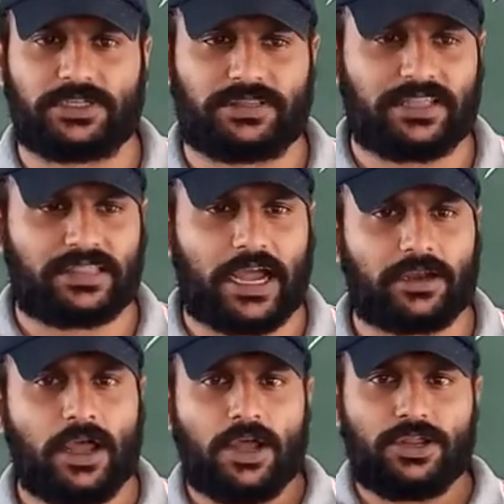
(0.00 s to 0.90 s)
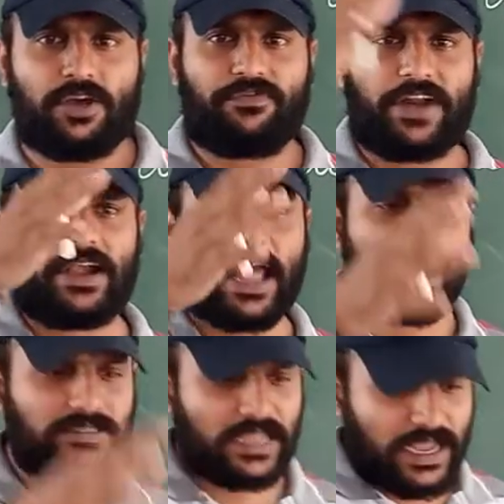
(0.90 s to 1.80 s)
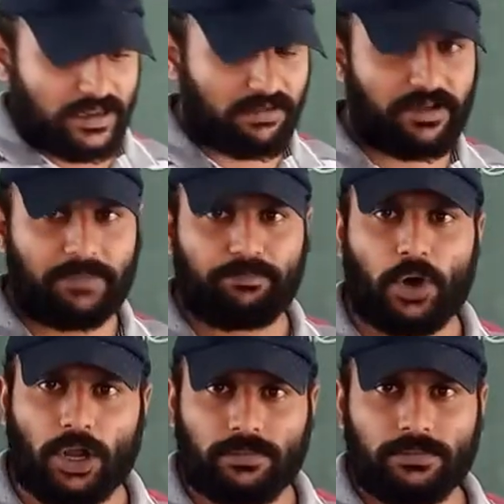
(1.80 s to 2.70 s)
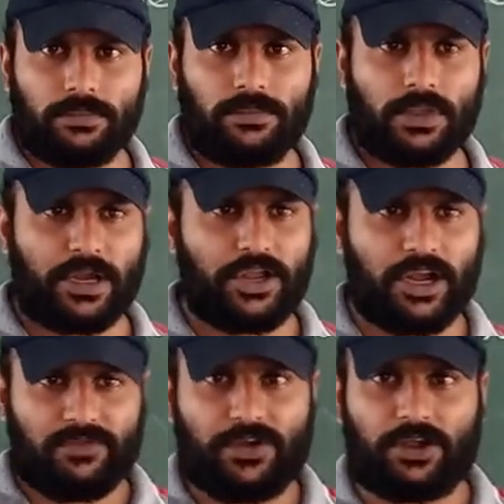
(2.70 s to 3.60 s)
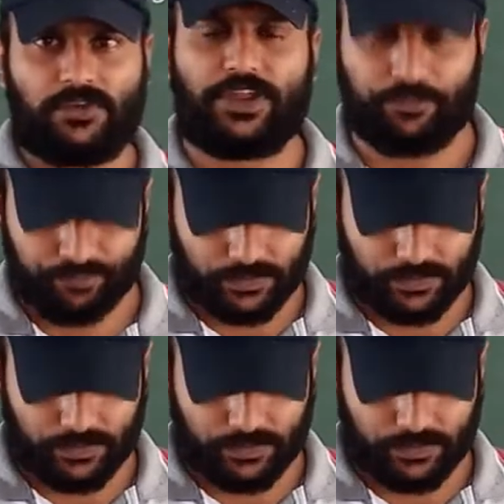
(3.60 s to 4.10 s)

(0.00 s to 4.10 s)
Think that your friend has kicked a ball where you are in front of him.